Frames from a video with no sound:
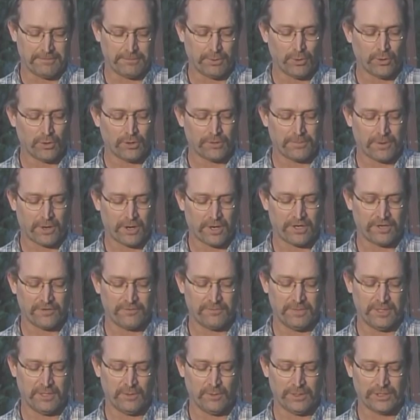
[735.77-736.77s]
poor part
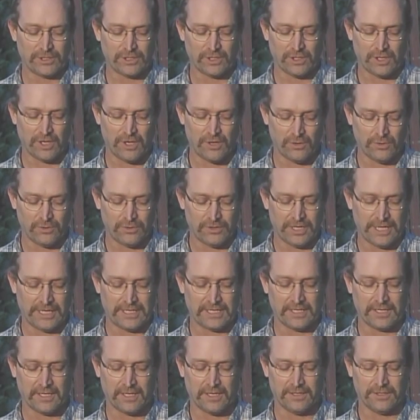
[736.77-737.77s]
of me which alone they
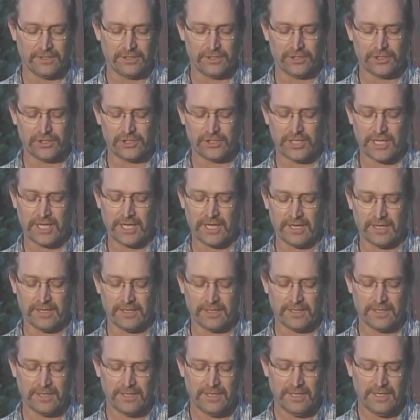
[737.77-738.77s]
can
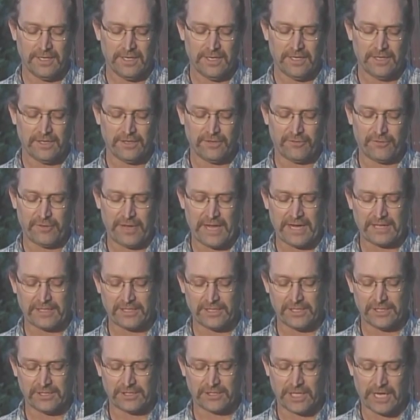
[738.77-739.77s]
understand. The
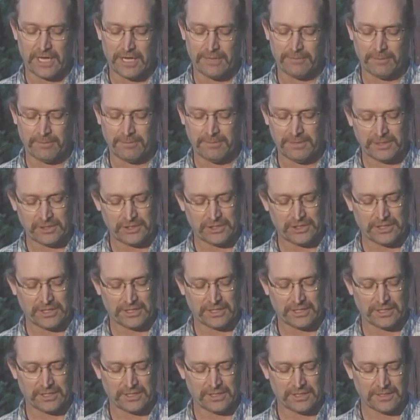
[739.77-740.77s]
fact is, I am a
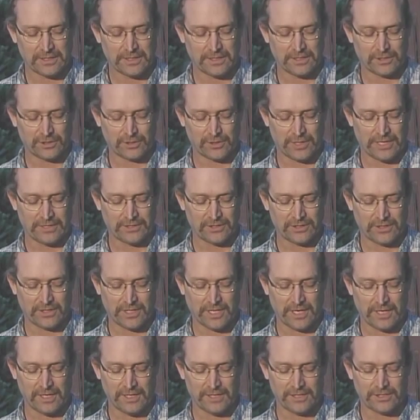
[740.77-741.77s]
mystic, a
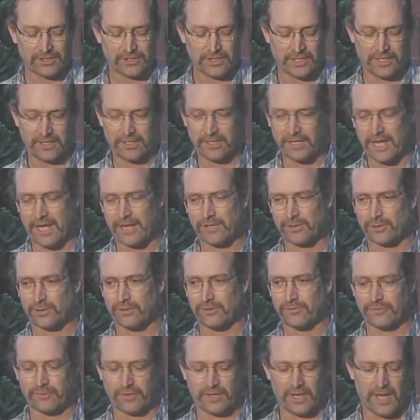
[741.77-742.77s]
transcendentalist, and a
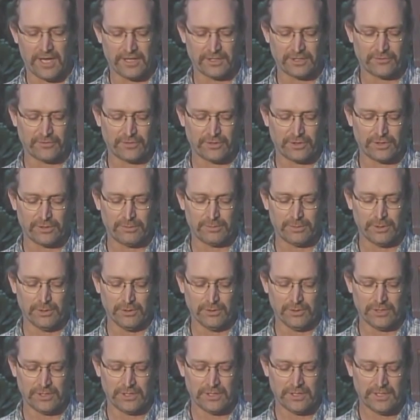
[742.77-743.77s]
natural philosopher to
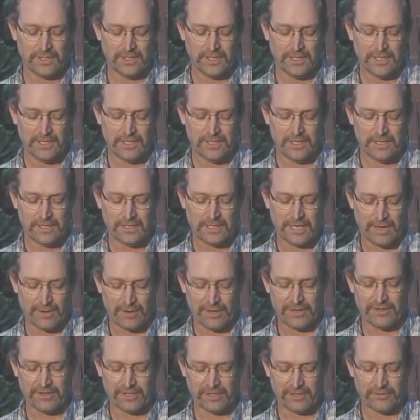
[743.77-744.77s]
boot. Now
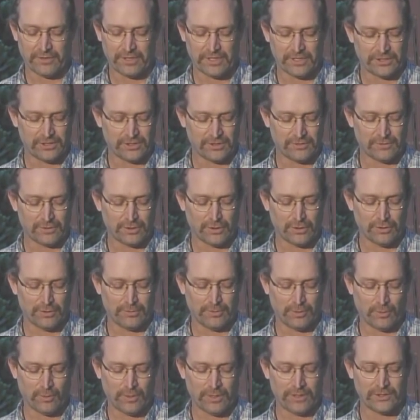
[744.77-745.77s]
I think of it, I should have told
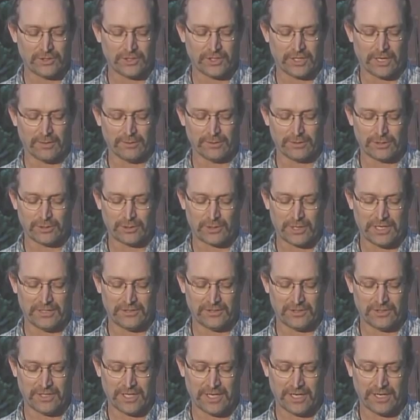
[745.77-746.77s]
them at once that I was a
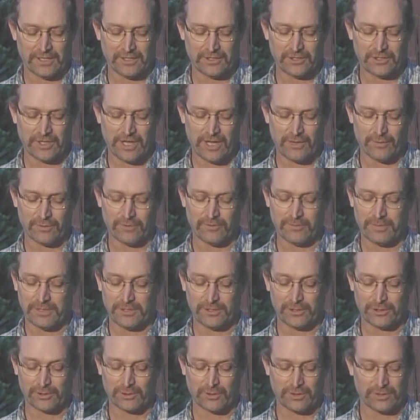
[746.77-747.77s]
transcendentalist. That would have been
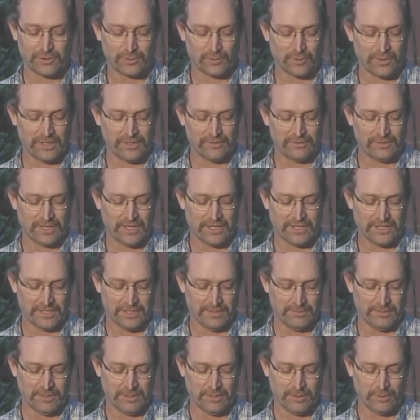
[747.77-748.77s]
the shortest way of telling
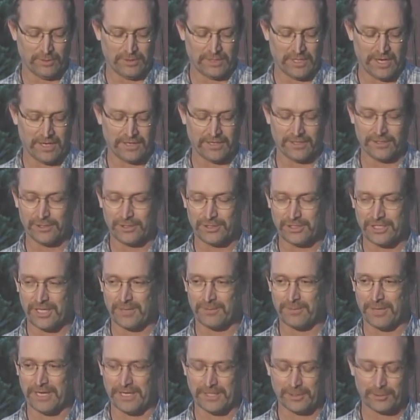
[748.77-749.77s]
them that they would not
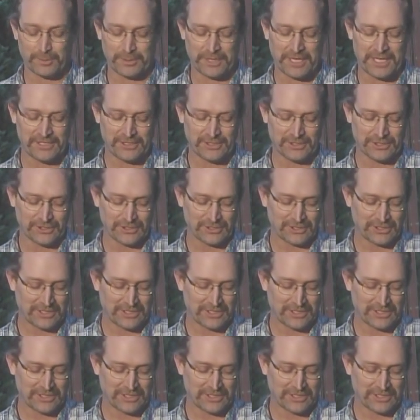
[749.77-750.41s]
understand my explanation.